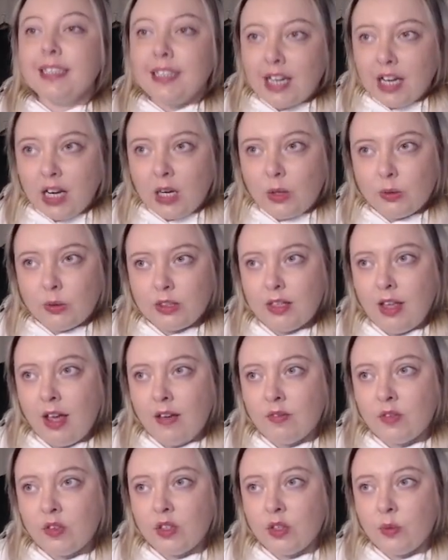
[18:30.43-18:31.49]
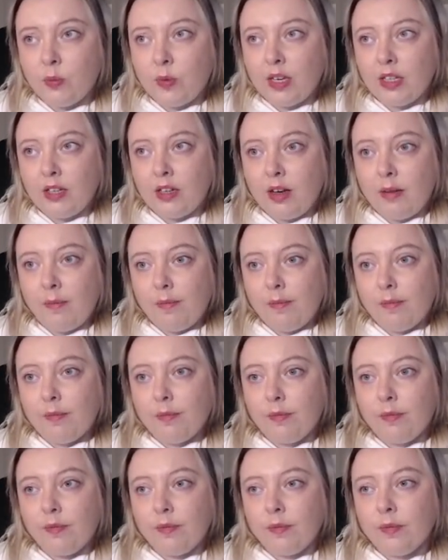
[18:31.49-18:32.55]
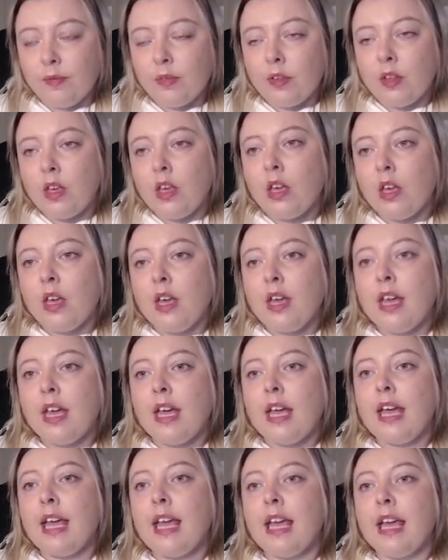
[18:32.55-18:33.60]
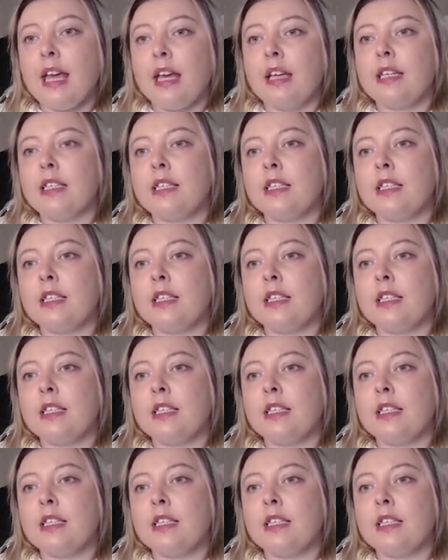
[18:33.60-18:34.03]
hours after you wake up. And